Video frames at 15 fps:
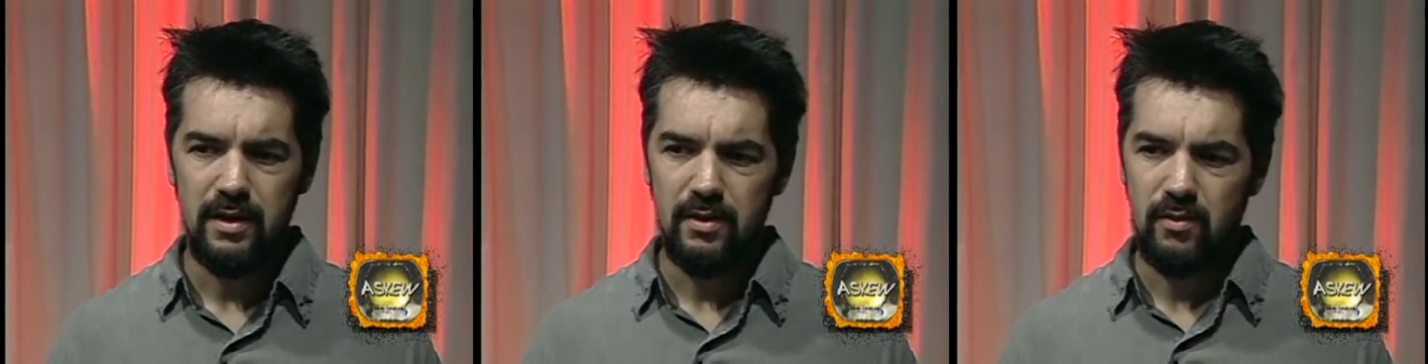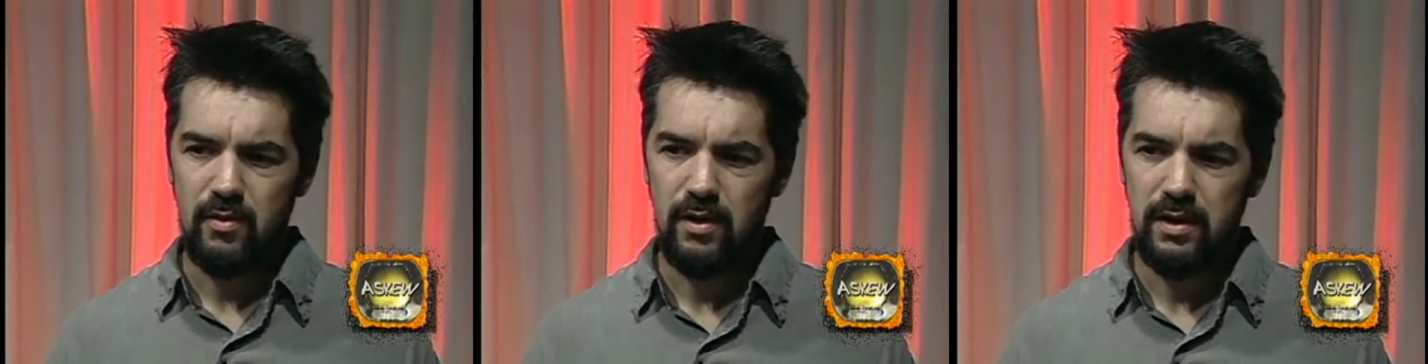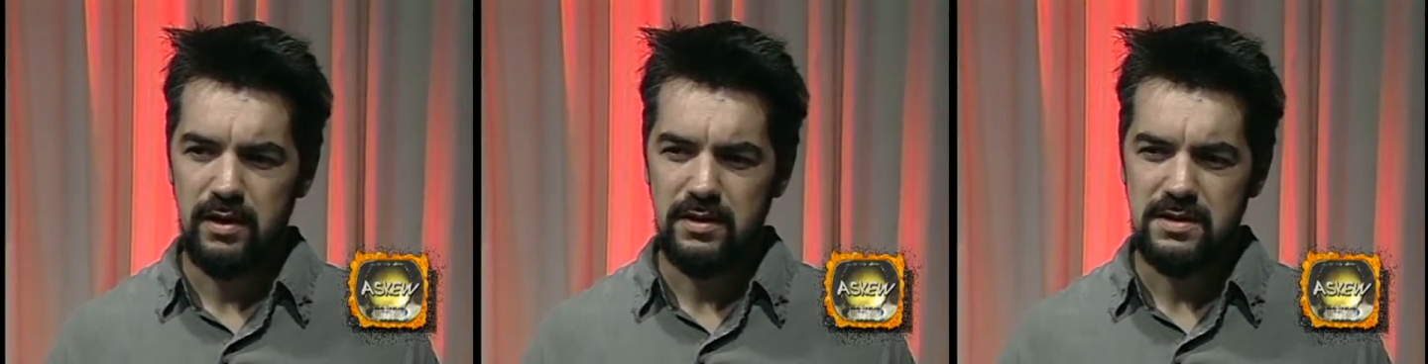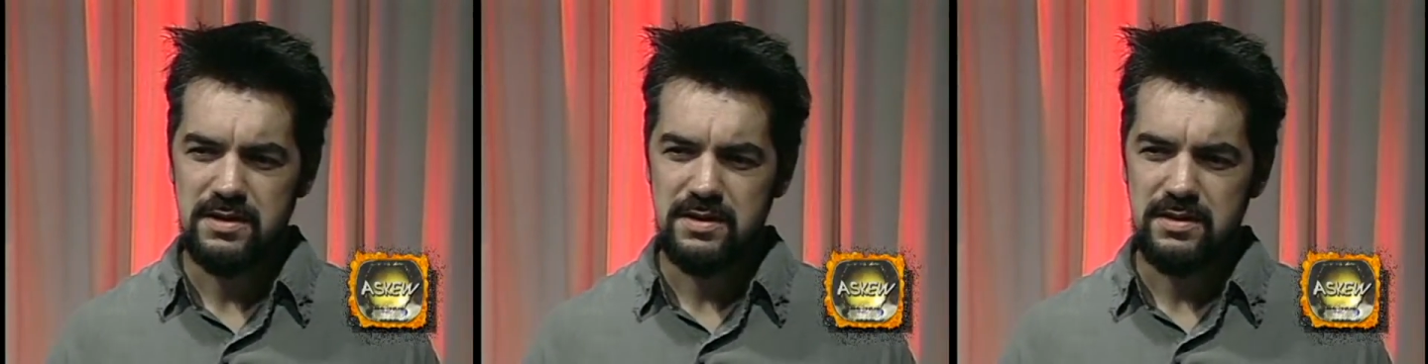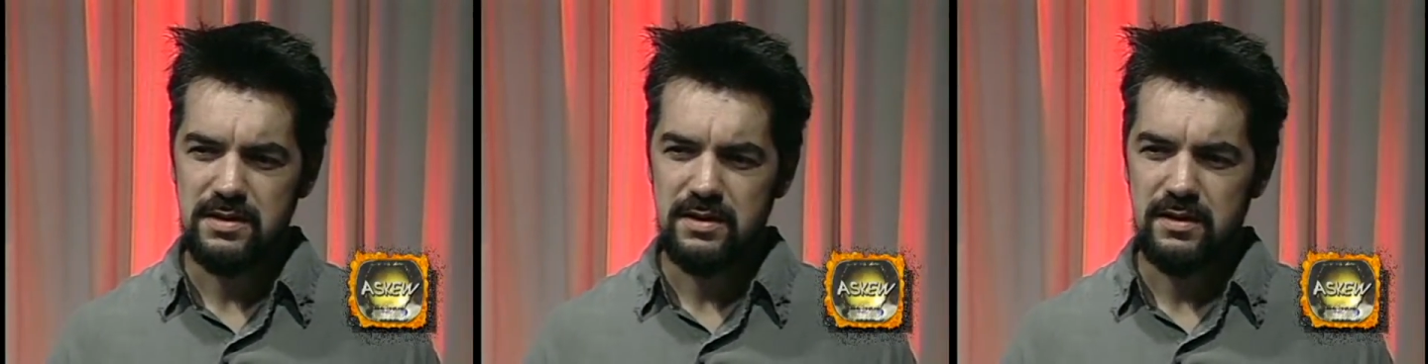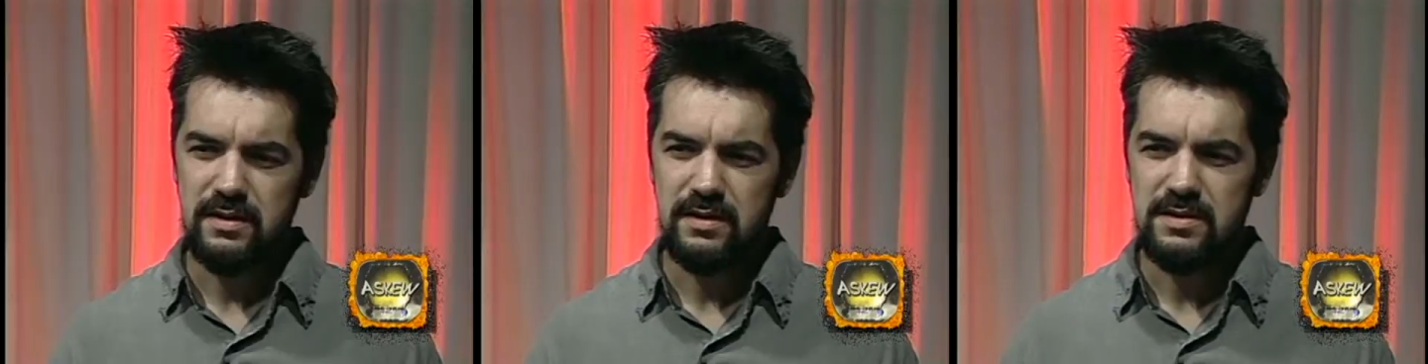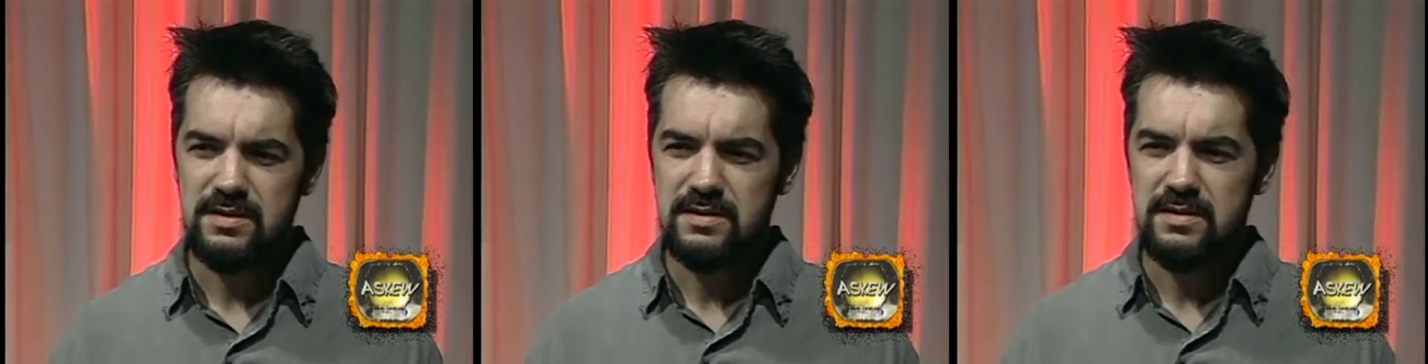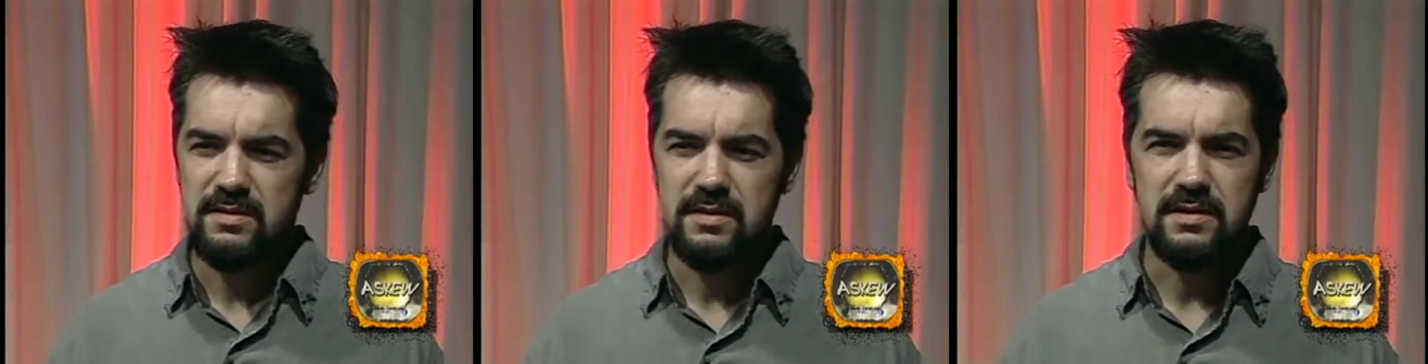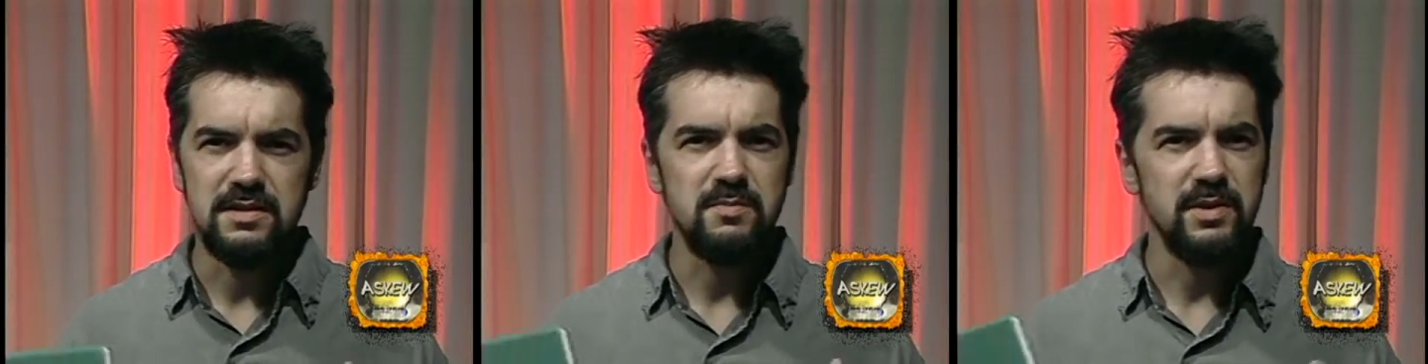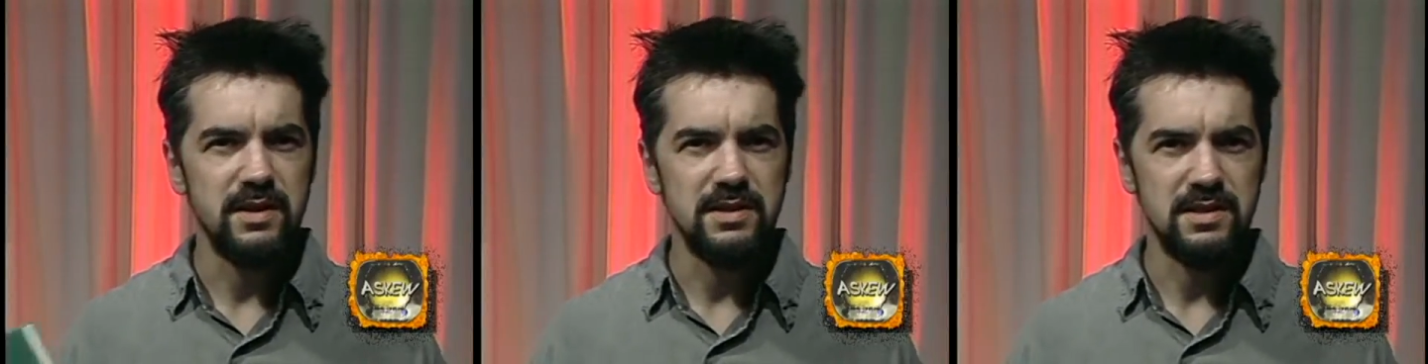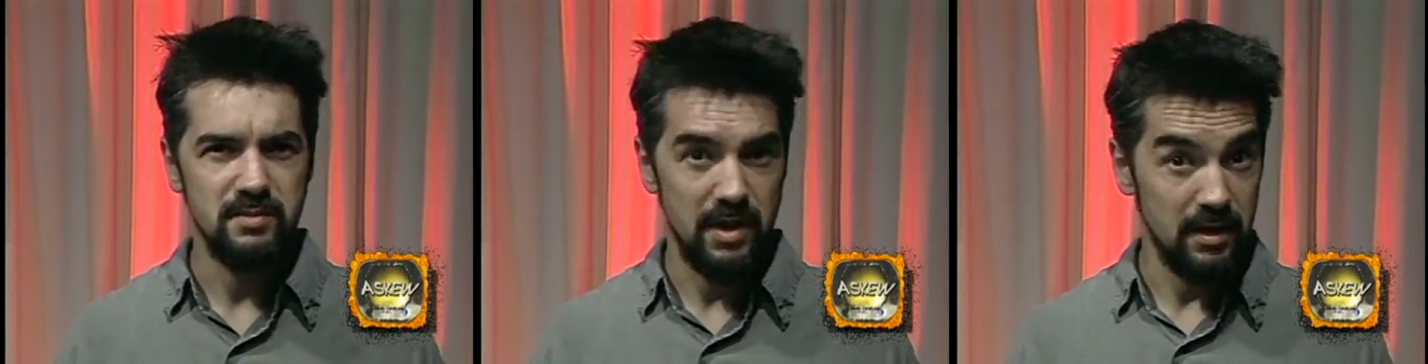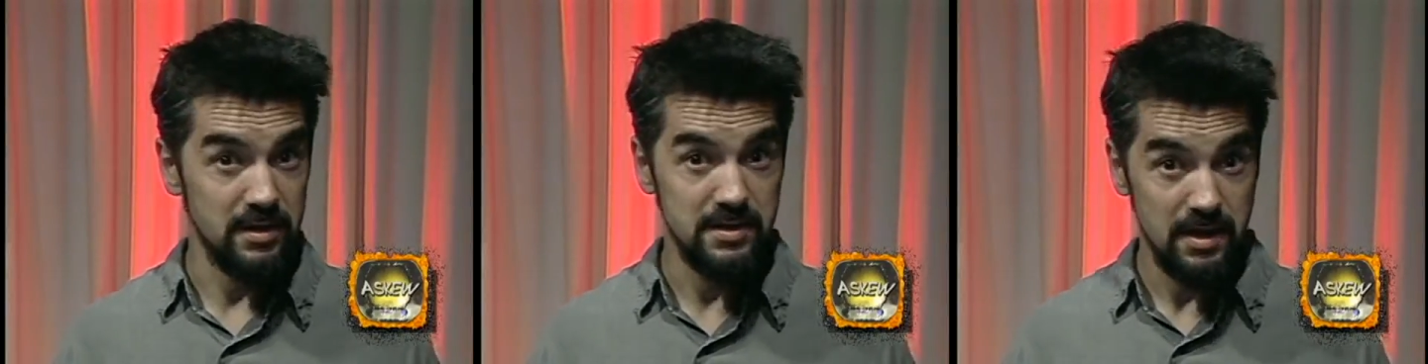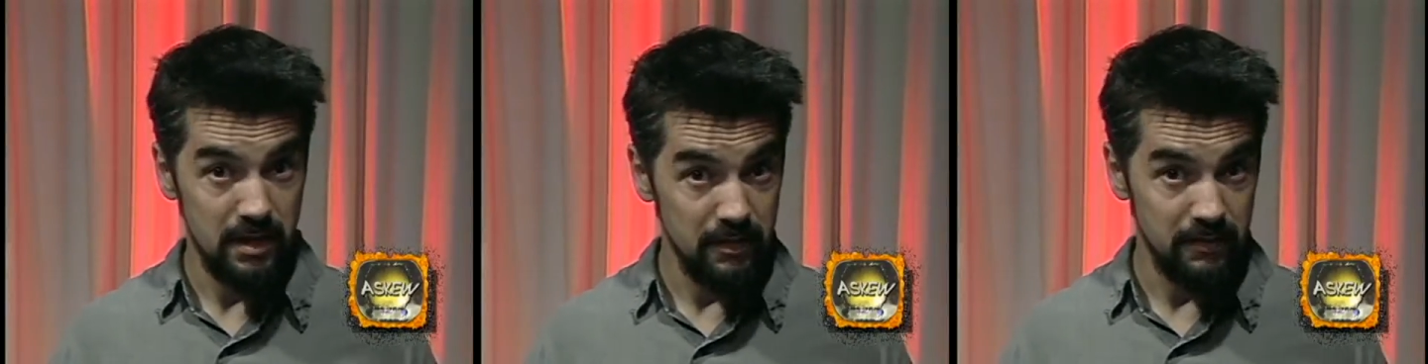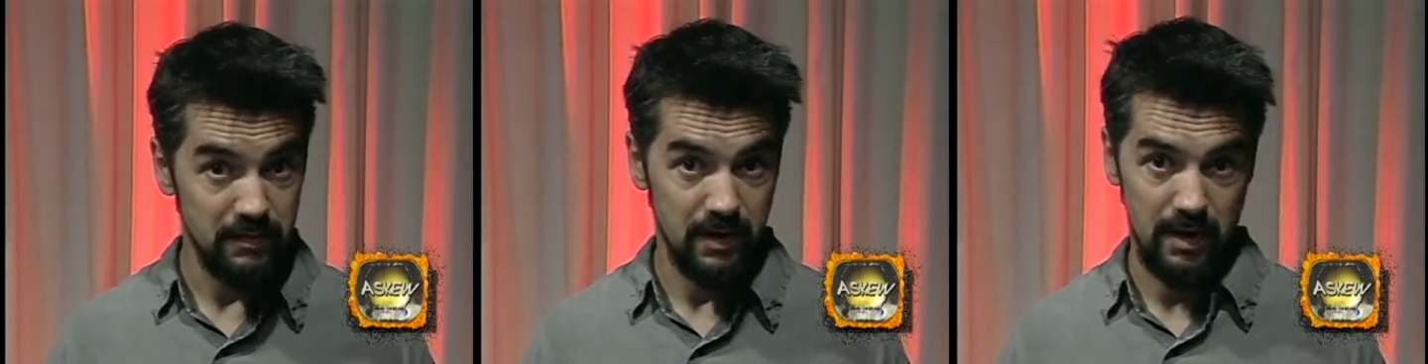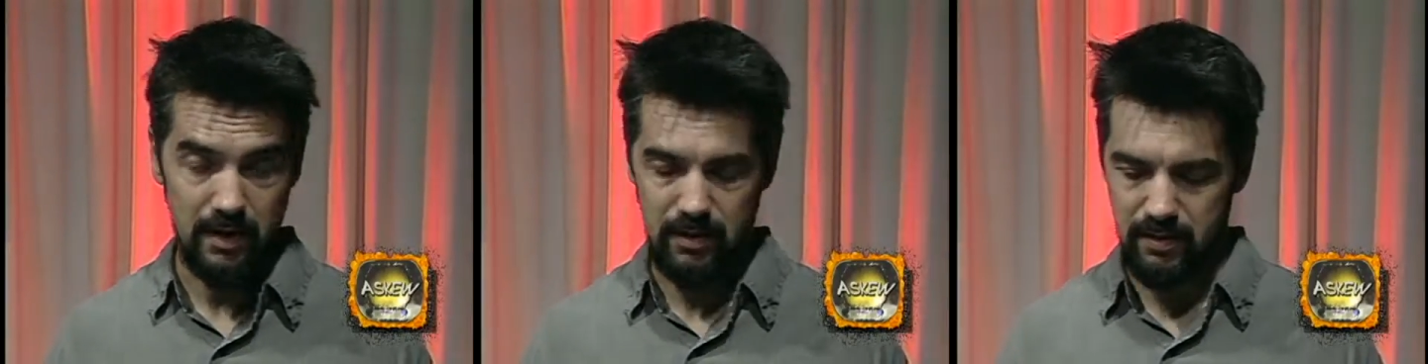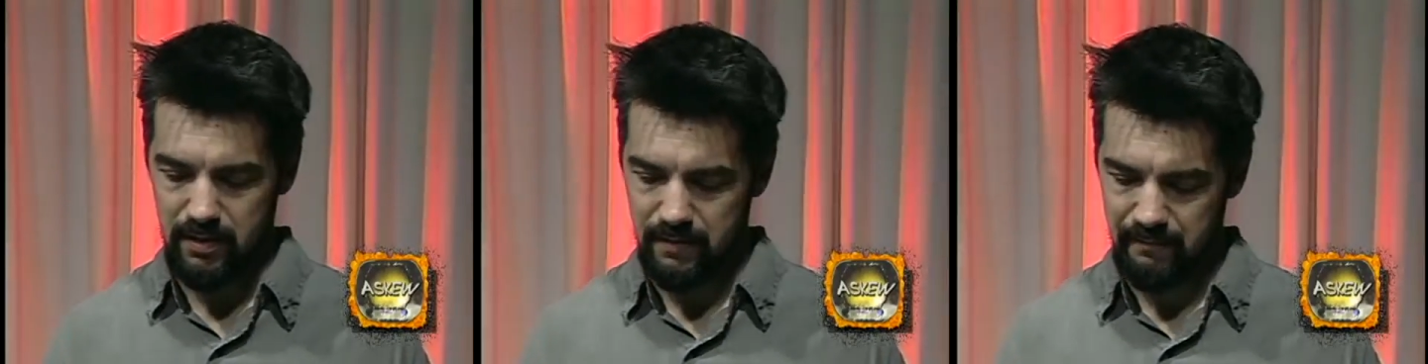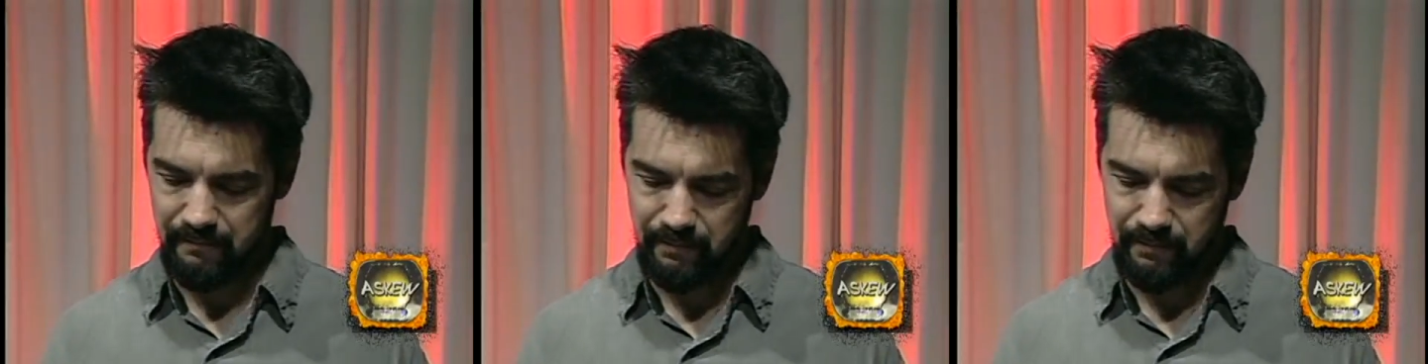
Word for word: was this this piece about a sunflower,